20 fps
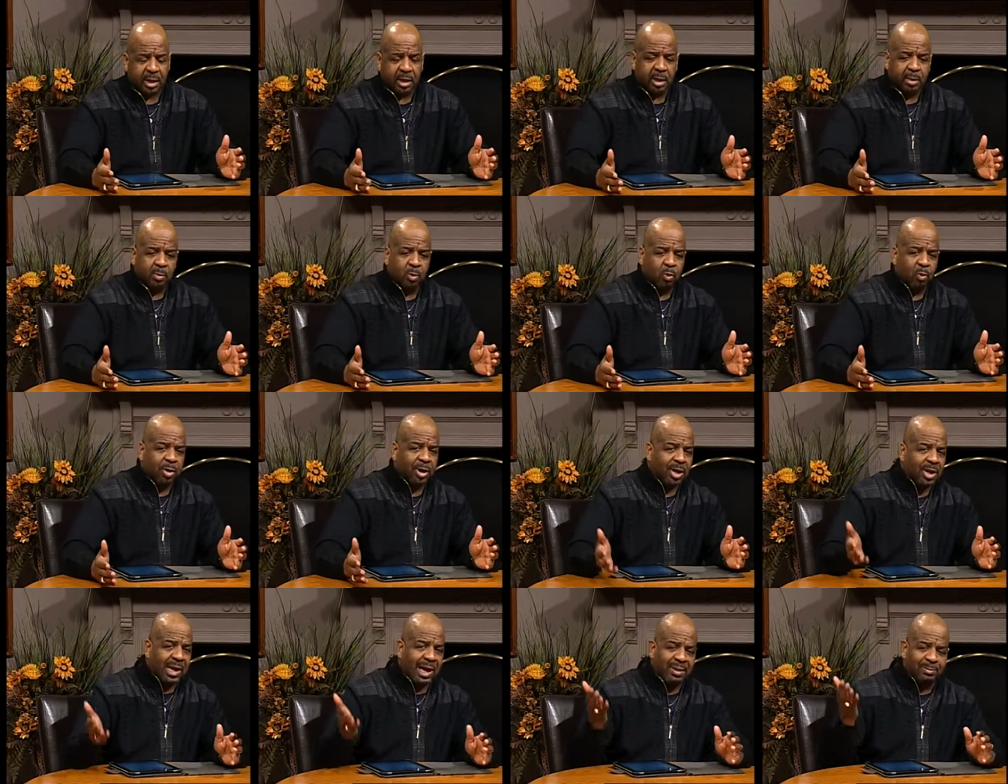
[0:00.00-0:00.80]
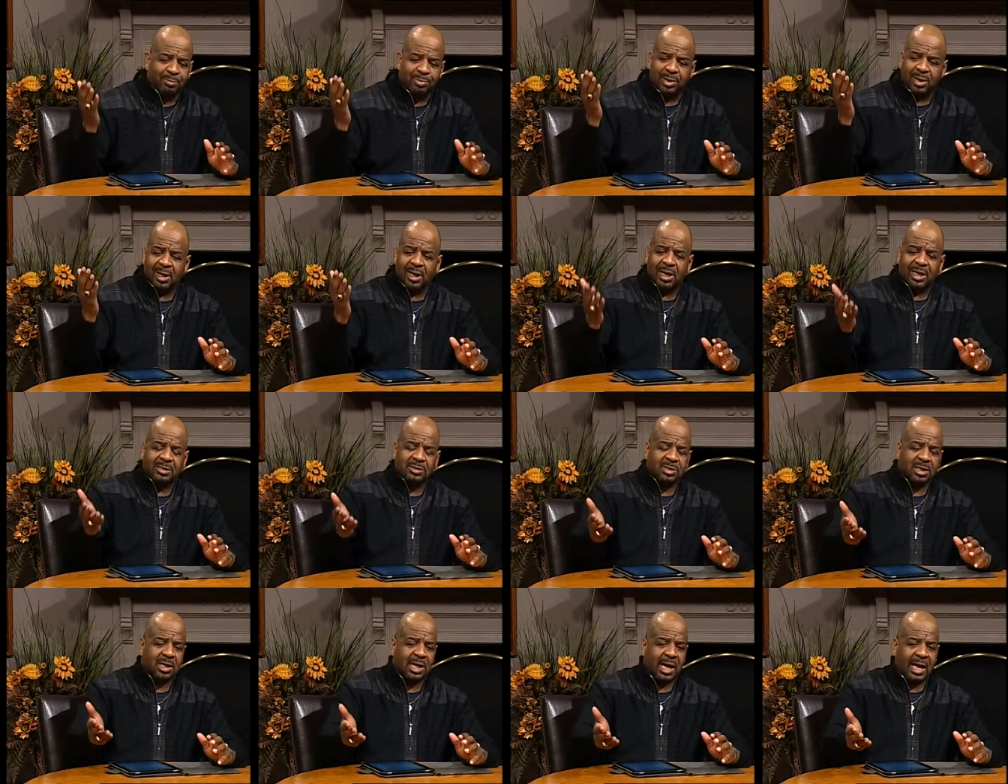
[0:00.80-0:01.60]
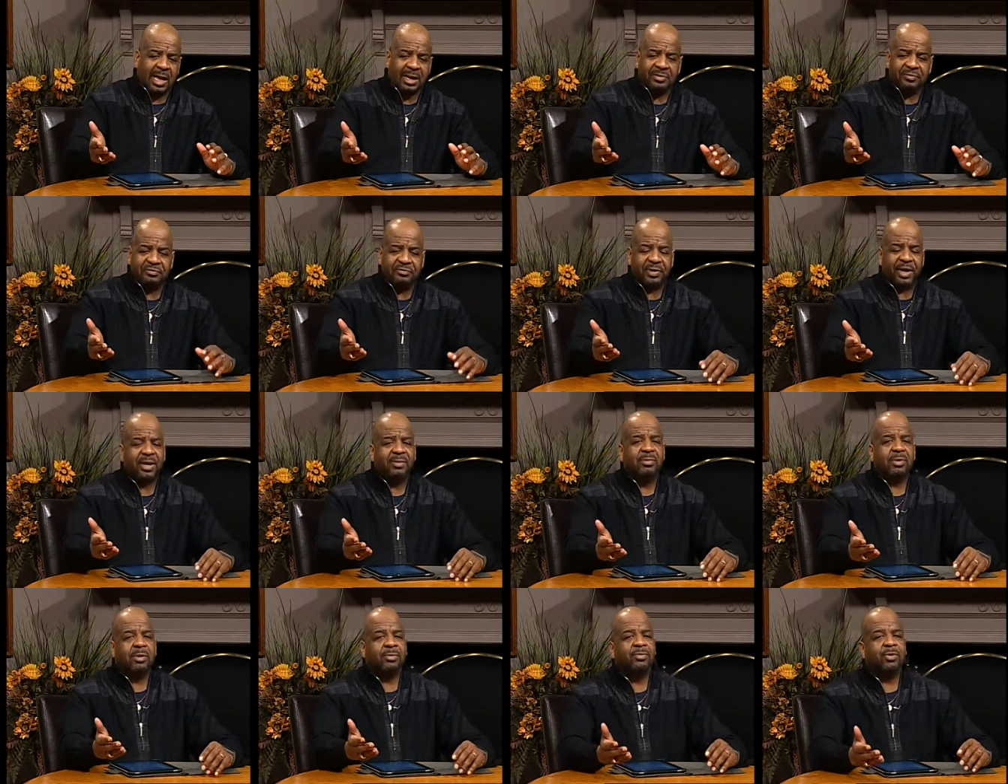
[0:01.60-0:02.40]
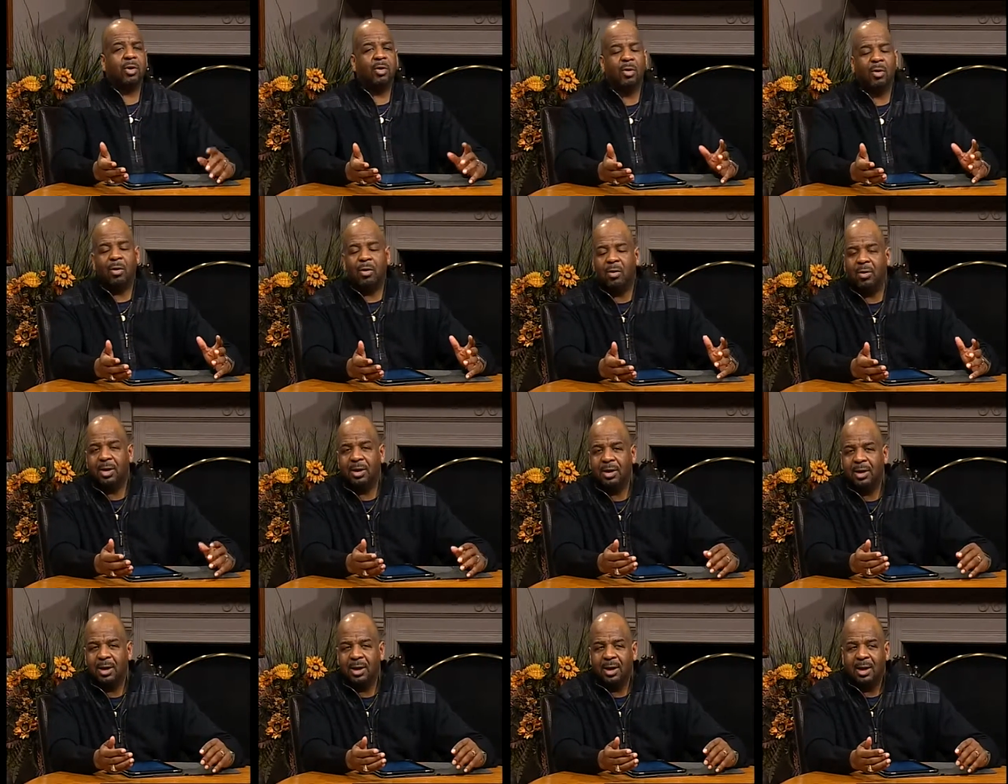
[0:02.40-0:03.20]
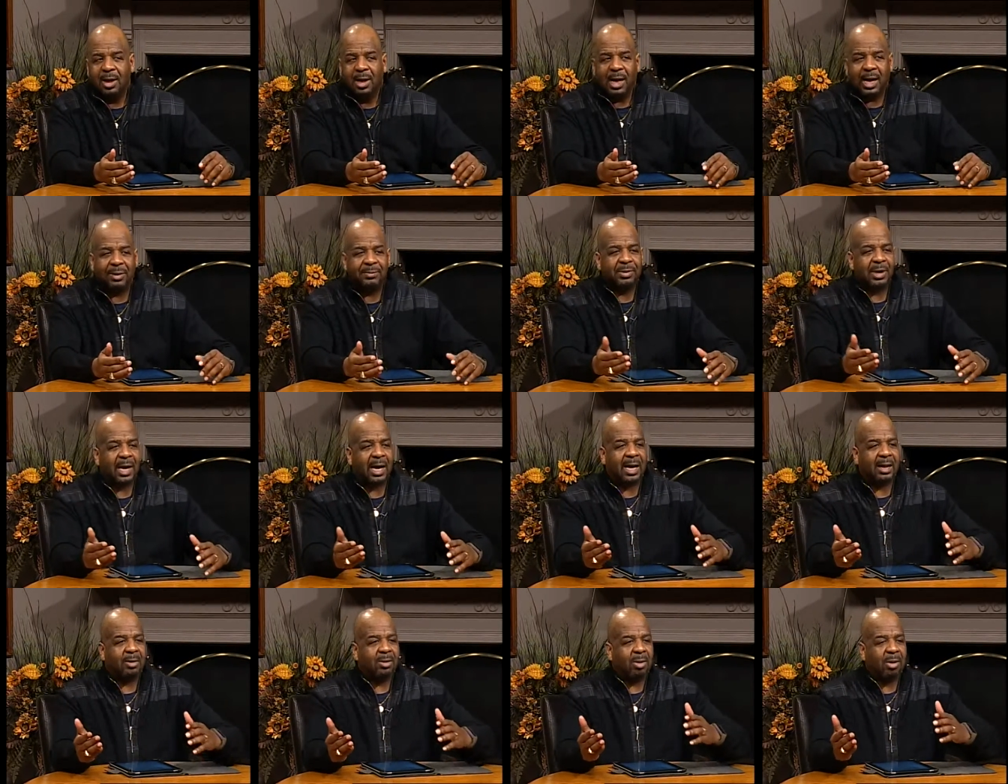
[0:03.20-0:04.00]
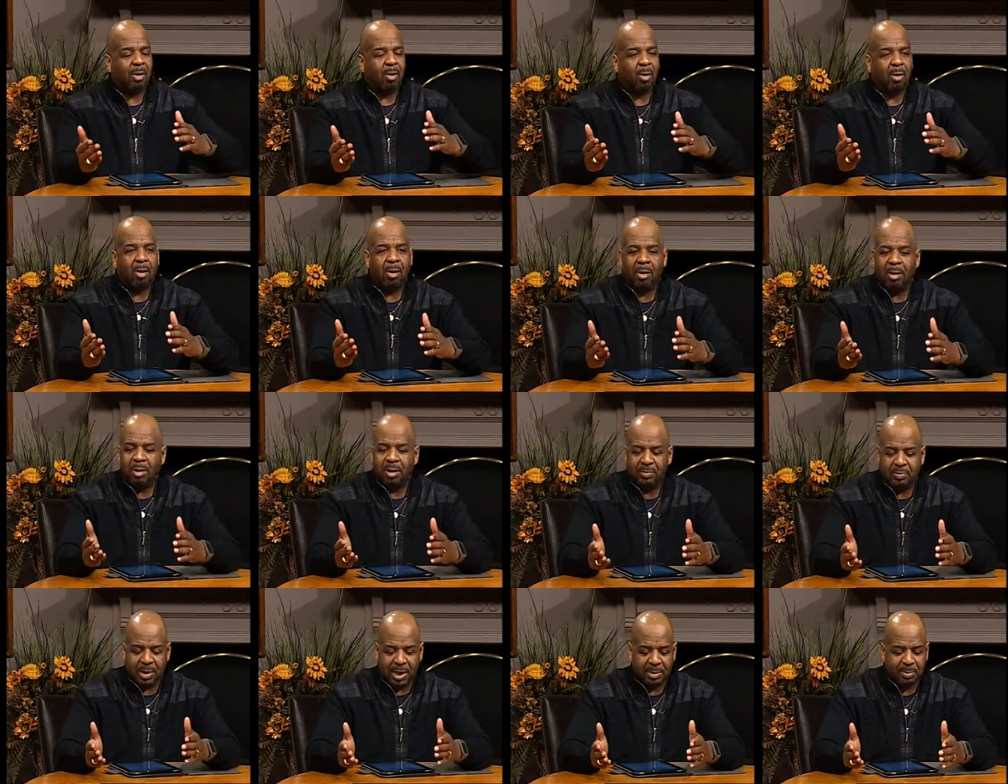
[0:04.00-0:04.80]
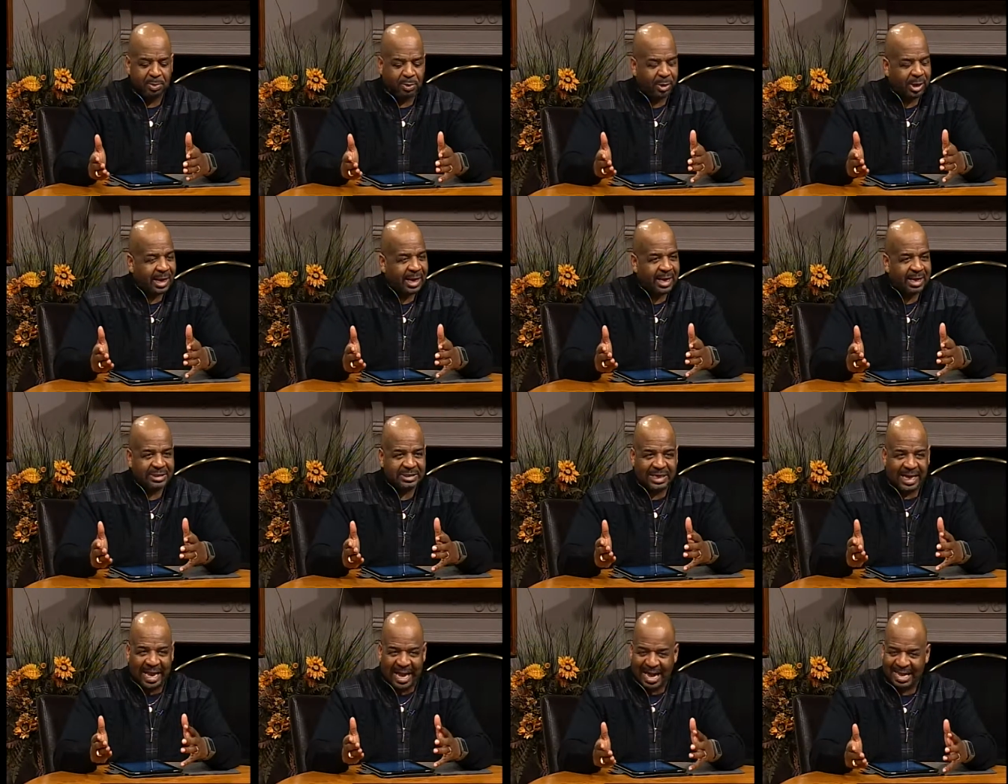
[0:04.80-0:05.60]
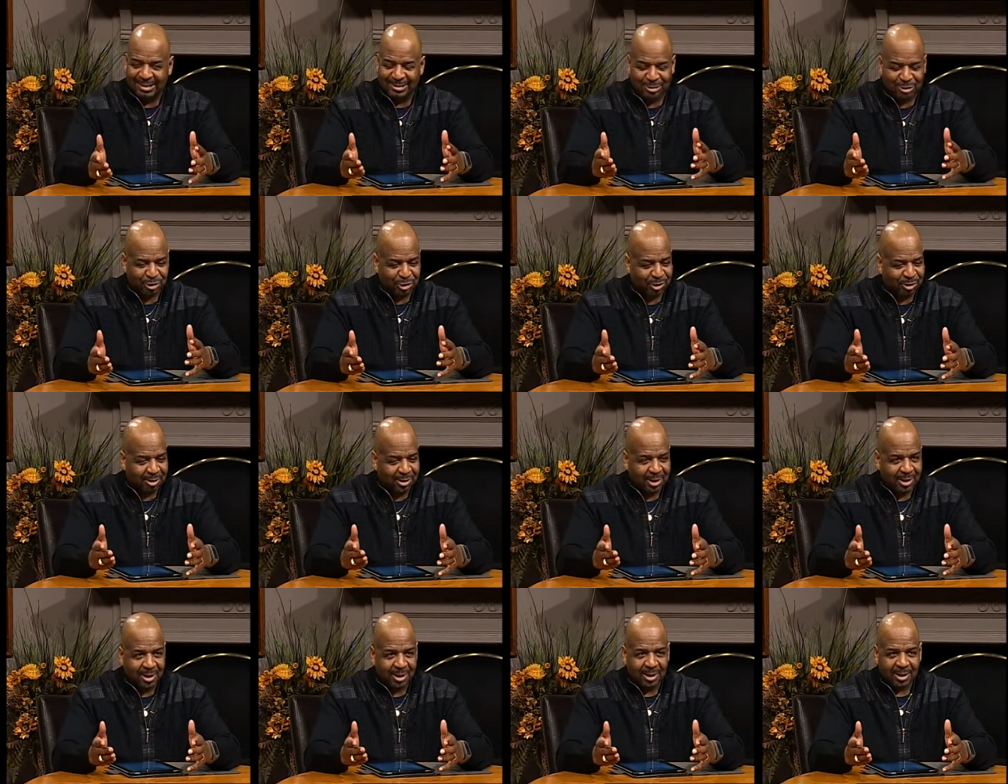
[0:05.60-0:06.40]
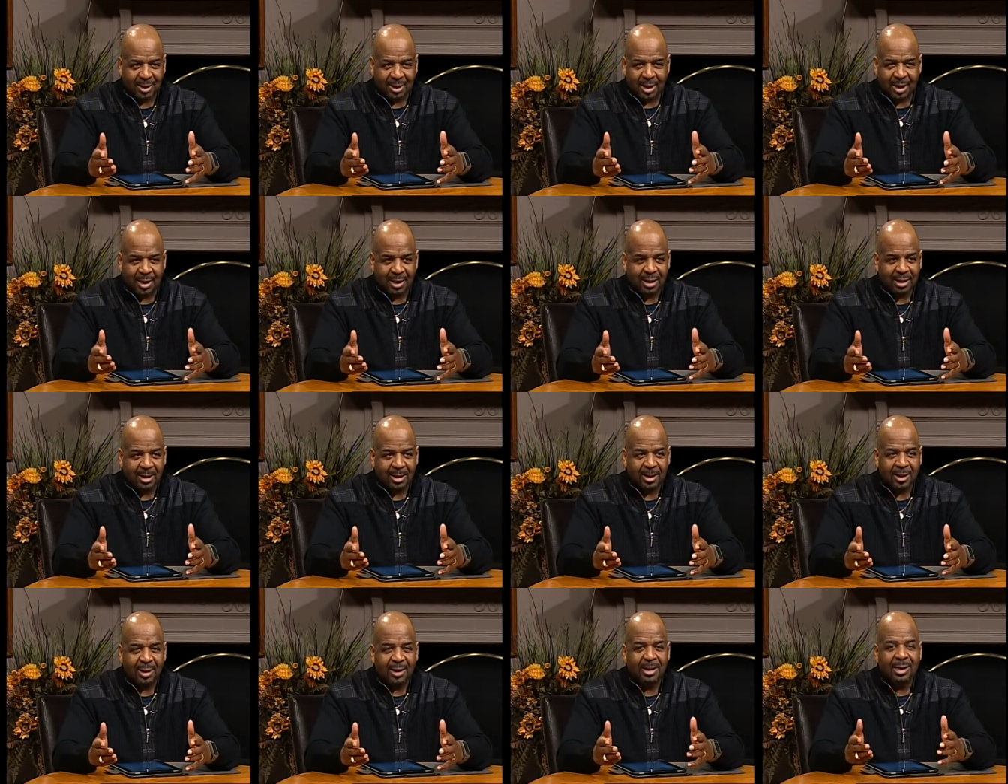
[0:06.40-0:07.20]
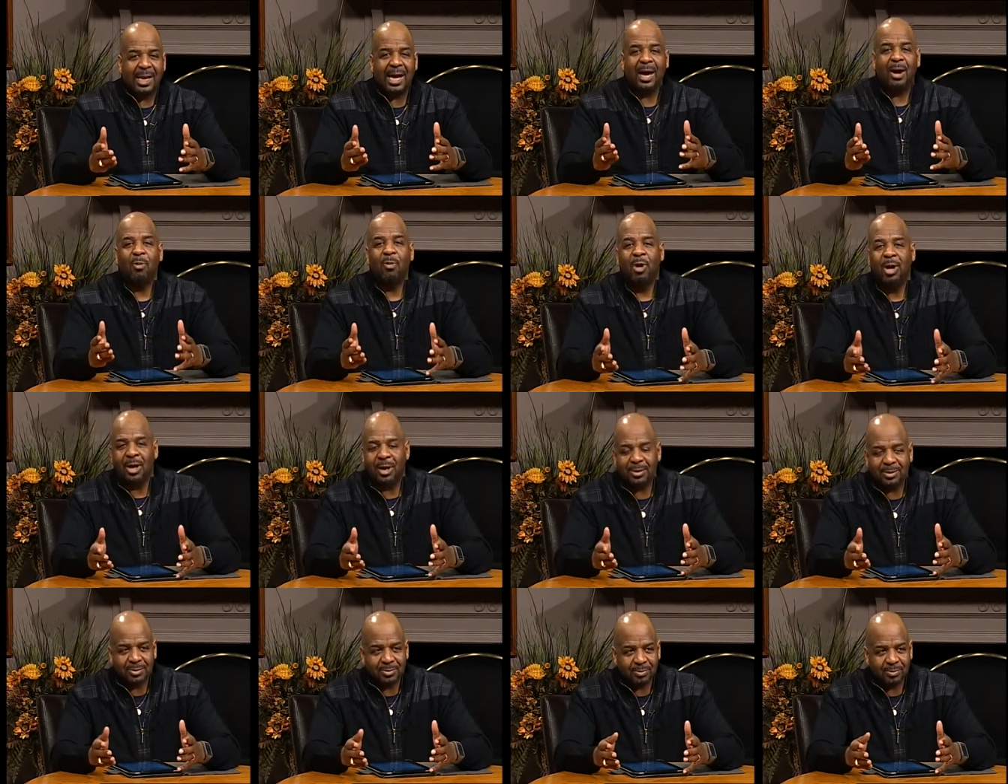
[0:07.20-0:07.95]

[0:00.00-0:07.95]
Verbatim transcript: Number one, I'm blessed and highly favored of the Lord. I've got all of my prayers answered. Okay. Now what?